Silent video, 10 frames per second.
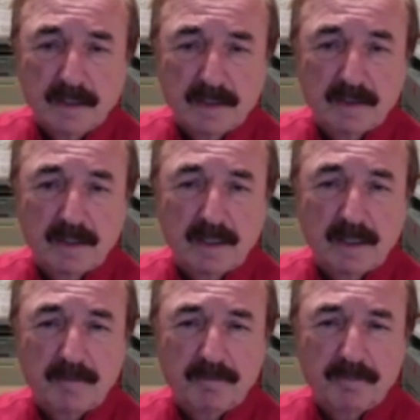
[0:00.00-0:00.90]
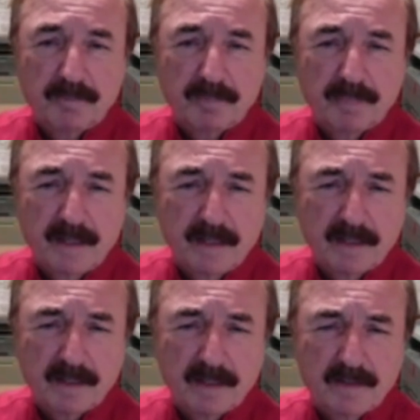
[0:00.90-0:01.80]
Yeah, well,
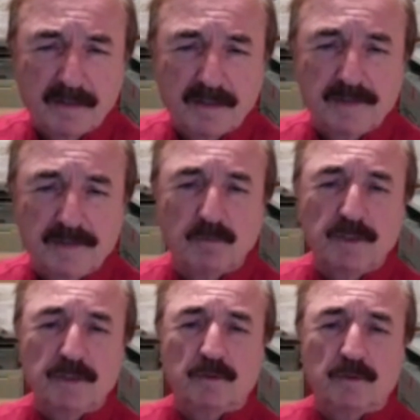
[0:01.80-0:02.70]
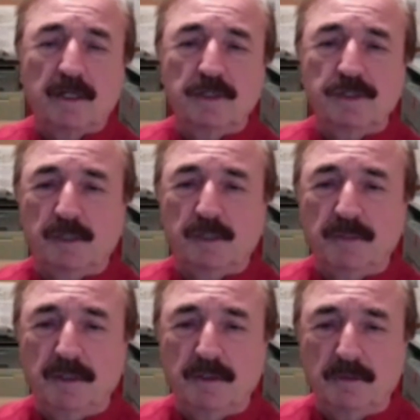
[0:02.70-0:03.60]
a lot of things that we do are actually
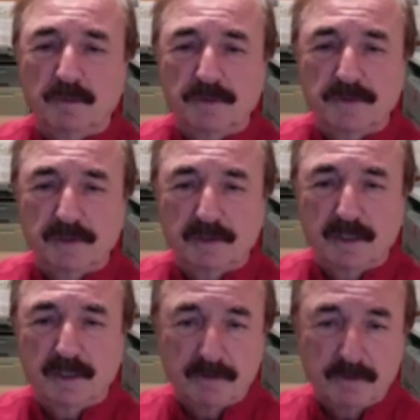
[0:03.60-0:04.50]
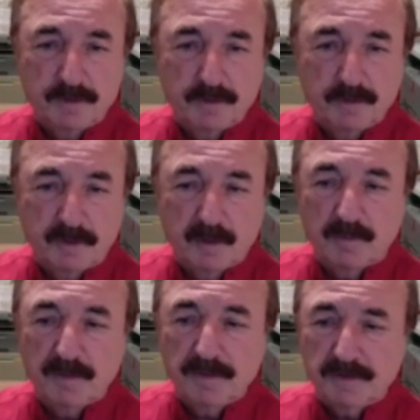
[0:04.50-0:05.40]
built, which is kind of unusual in
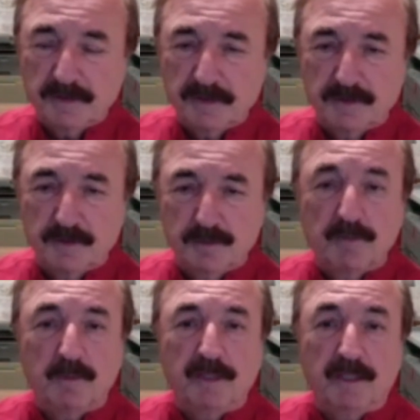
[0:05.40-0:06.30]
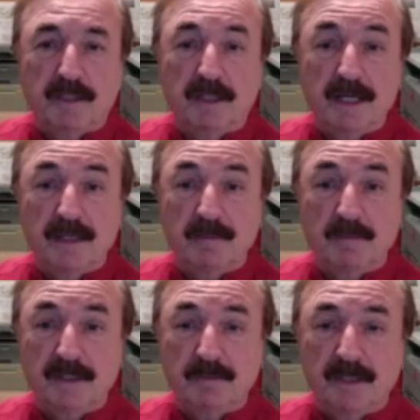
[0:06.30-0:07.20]
our business because there's people who make a lot of
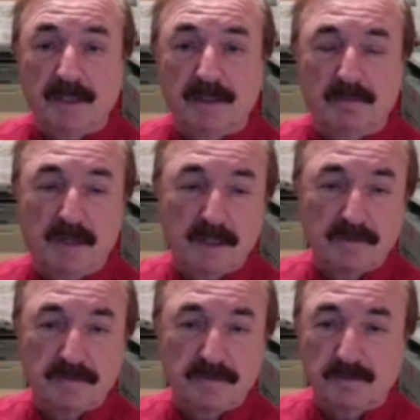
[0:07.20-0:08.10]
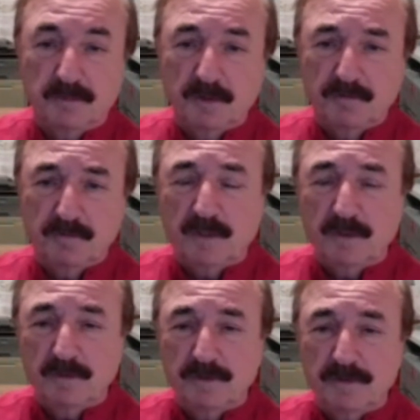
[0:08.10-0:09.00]
money making models and beautiful
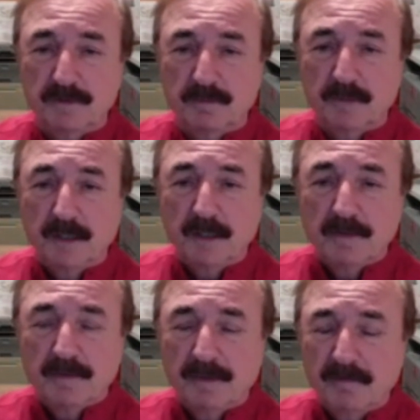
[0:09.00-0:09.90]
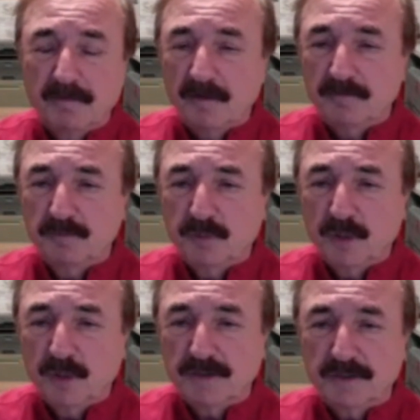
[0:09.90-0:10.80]
renderings of
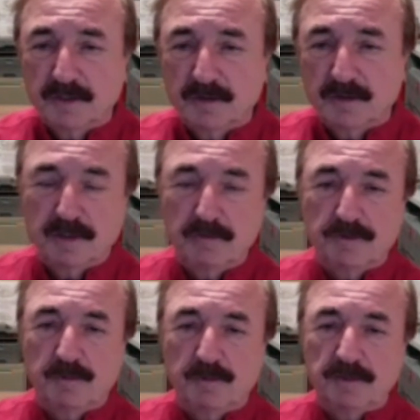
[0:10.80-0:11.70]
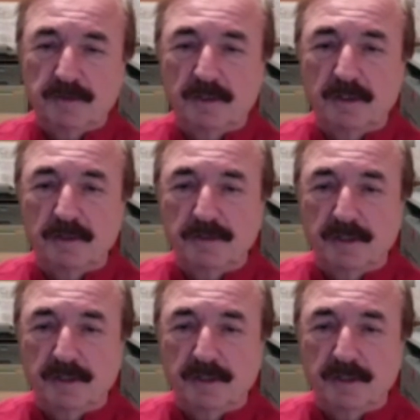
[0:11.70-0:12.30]
projects that cost hundreds of millions of dollars